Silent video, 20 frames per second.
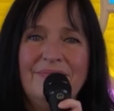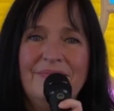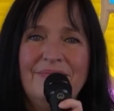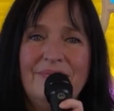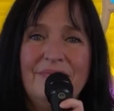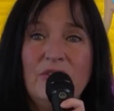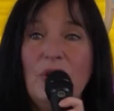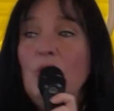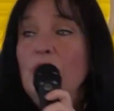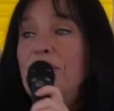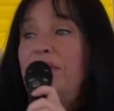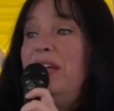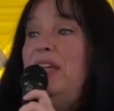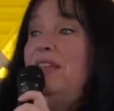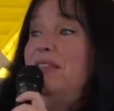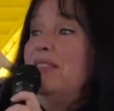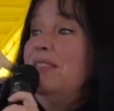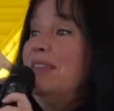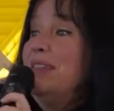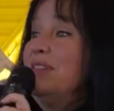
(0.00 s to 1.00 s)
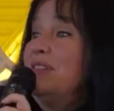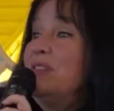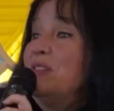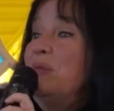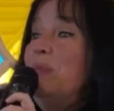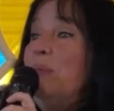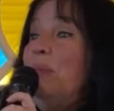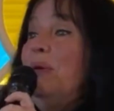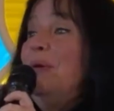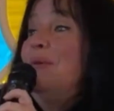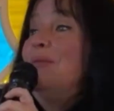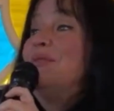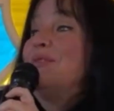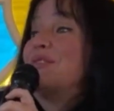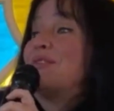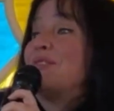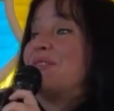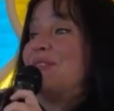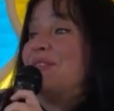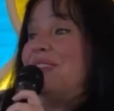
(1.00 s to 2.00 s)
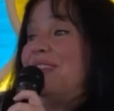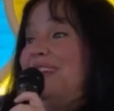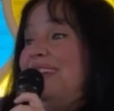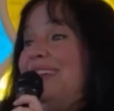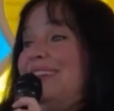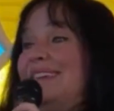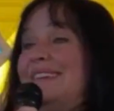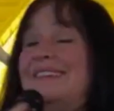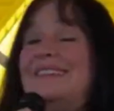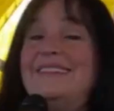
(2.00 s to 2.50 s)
Don't take things personally.